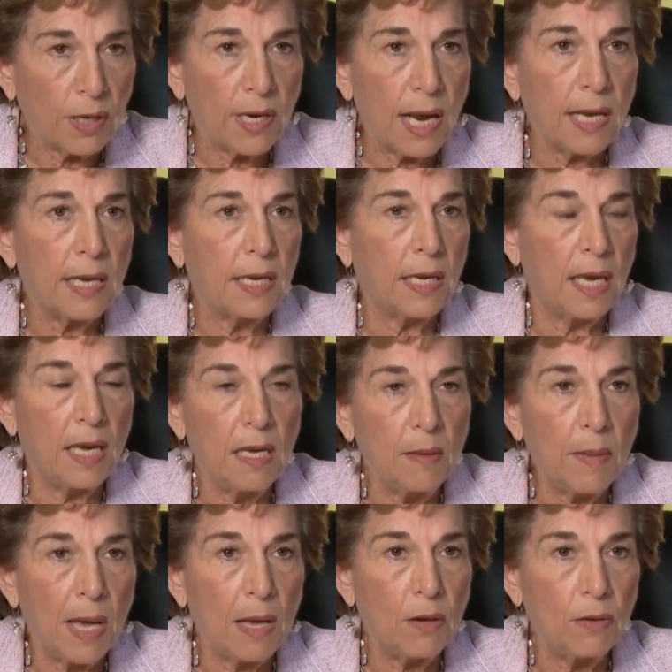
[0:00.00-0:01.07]
And I
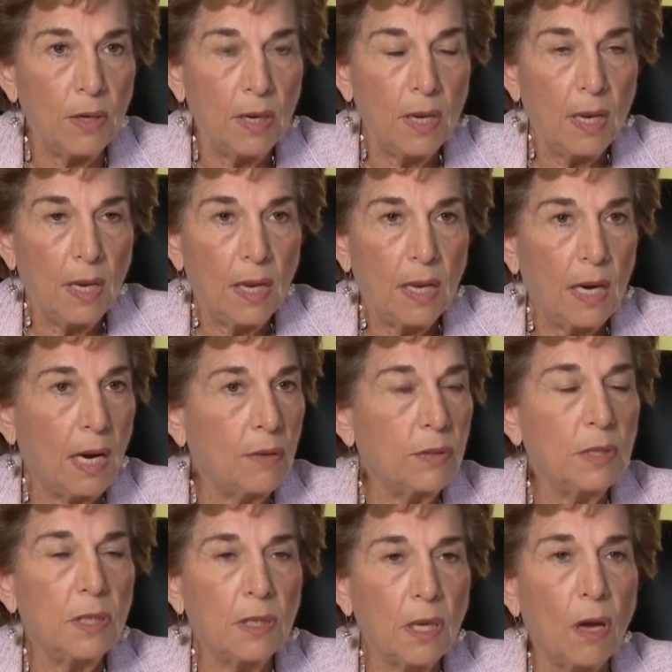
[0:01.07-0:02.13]
came out and I
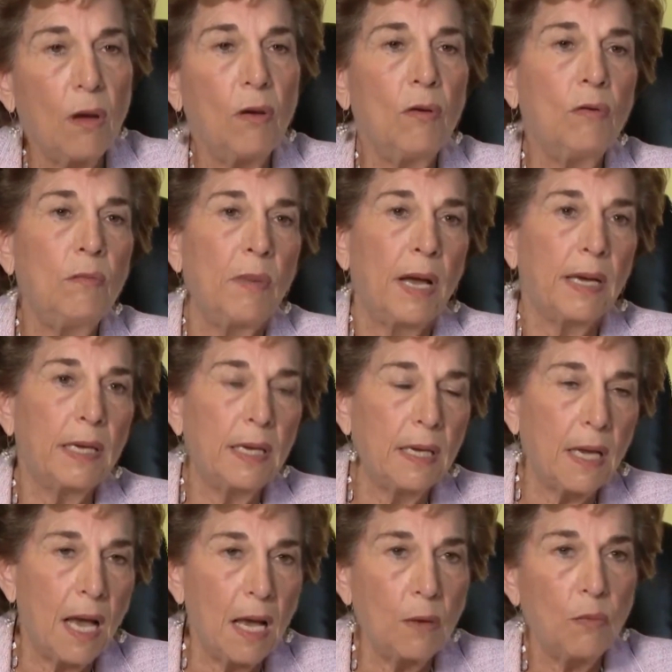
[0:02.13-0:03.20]
was looking, oh my
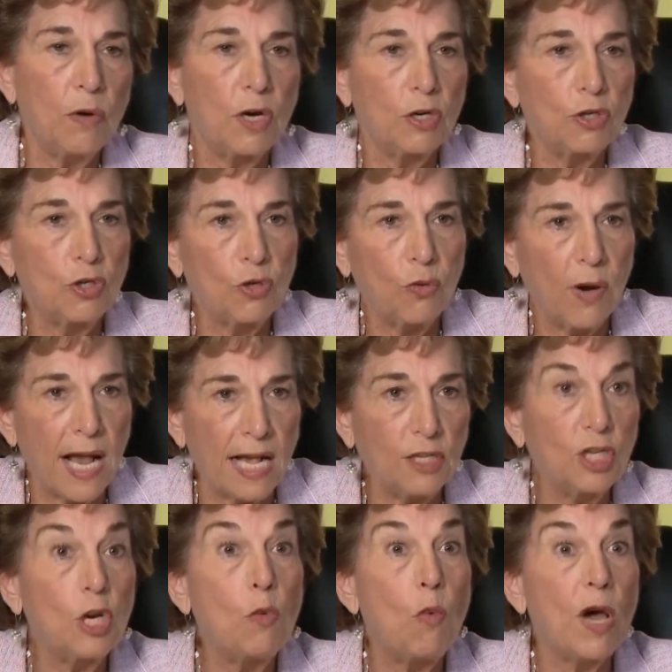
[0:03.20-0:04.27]
God, what a
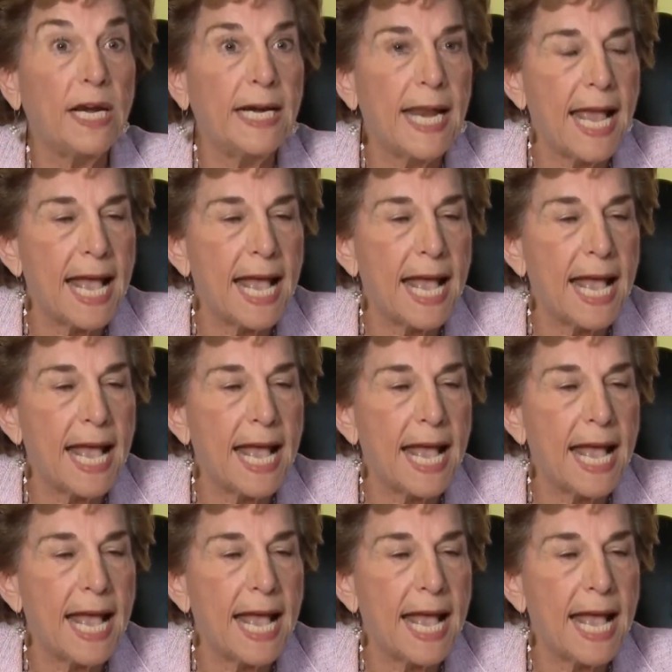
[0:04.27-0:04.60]
tragedy, what an